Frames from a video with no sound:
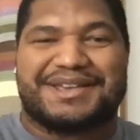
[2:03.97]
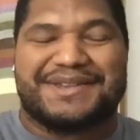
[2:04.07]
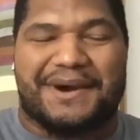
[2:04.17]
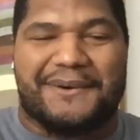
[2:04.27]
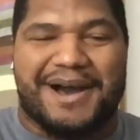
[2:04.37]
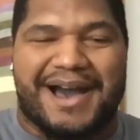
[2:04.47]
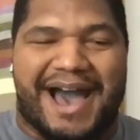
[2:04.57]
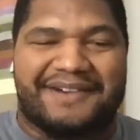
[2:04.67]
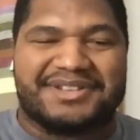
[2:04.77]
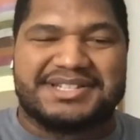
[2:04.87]

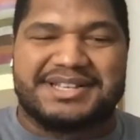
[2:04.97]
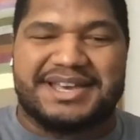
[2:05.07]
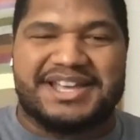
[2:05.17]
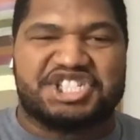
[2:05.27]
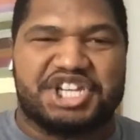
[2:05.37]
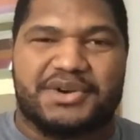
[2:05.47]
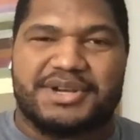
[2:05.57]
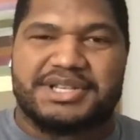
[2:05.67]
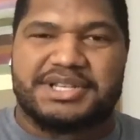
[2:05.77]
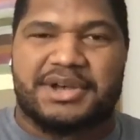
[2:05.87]
Obviously, each year
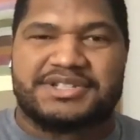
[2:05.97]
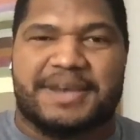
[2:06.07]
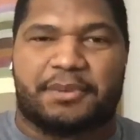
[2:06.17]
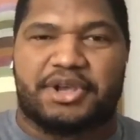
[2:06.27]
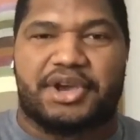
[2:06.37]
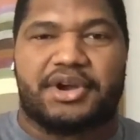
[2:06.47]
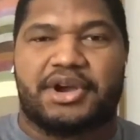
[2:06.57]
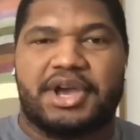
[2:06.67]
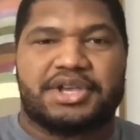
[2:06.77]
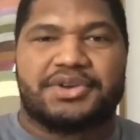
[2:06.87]
is his own separate year.
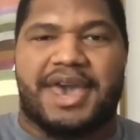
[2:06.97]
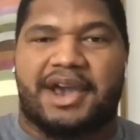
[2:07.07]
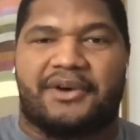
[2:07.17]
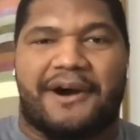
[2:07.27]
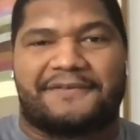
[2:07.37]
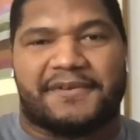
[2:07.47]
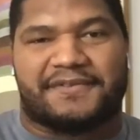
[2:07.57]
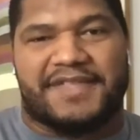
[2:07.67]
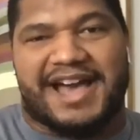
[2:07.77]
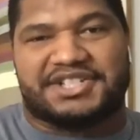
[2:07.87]
You can't go off of
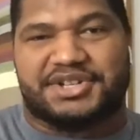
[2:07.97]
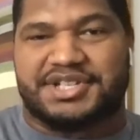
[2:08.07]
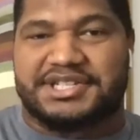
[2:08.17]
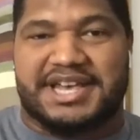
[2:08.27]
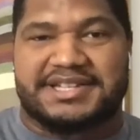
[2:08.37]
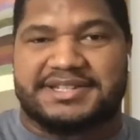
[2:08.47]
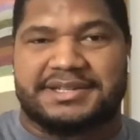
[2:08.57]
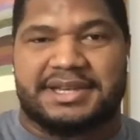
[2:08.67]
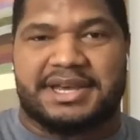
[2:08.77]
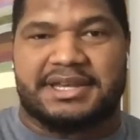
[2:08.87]
last year's success and
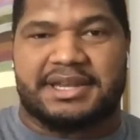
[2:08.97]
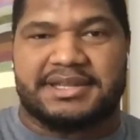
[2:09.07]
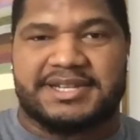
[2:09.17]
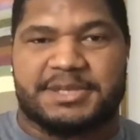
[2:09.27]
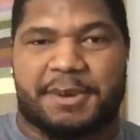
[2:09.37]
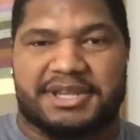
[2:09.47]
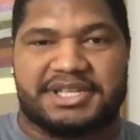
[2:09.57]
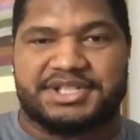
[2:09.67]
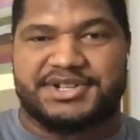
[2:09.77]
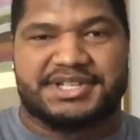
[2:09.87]
anticipate
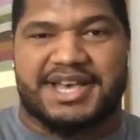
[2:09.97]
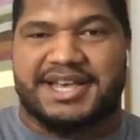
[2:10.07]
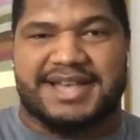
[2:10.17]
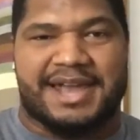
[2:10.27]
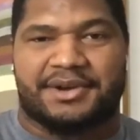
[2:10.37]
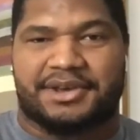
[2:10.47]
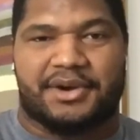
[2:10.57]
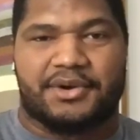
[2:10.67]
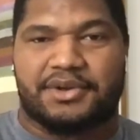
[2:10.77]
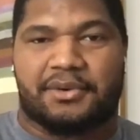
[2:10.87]
this year's success. I don't care
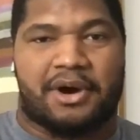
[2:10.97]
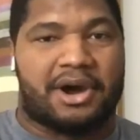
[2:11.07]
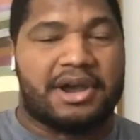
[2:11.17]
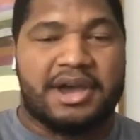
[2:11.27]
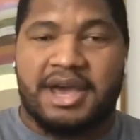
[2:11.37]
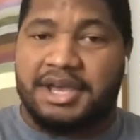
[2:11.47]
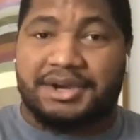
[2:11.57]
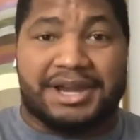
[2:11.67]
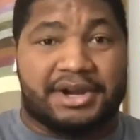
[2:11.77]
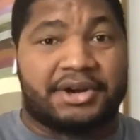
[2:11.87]
who you are. You
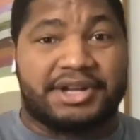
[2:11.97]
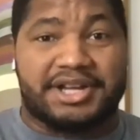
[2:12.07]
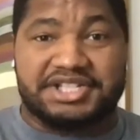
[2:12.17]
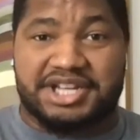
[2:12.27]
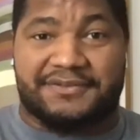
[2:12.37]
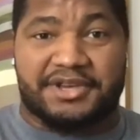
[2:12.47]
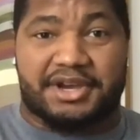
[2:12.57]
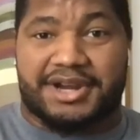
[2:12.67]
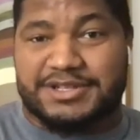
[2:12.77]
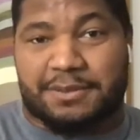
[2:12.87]
got to earn it each and every year.
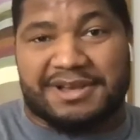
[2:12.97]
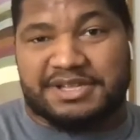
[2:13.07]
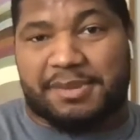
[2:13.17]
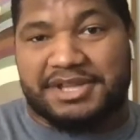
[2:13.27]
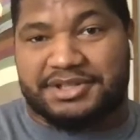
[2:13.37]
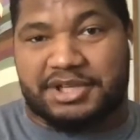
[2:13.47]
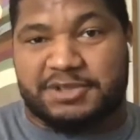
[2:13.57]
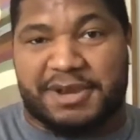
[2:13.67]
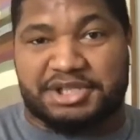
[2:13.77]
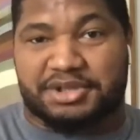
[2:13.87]
That's what makes the Patriots so
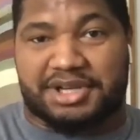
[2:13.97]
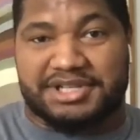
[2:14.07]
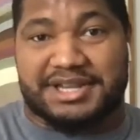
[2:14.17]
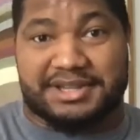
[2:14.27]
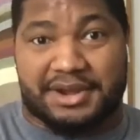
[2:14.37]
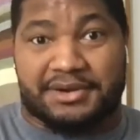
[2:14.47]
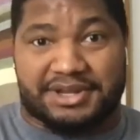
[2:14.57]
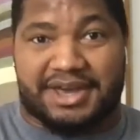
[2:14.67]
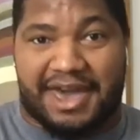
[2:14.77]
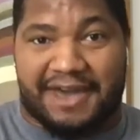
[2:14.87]
special, because they earned
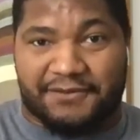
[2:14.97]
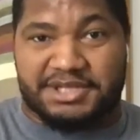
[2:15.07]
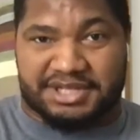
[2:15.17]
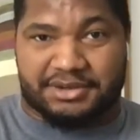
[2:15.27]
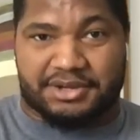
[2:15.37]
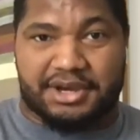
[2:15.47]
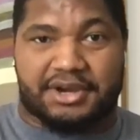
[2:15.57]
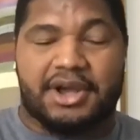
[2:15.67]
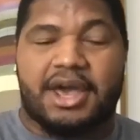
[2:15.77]
it every single year.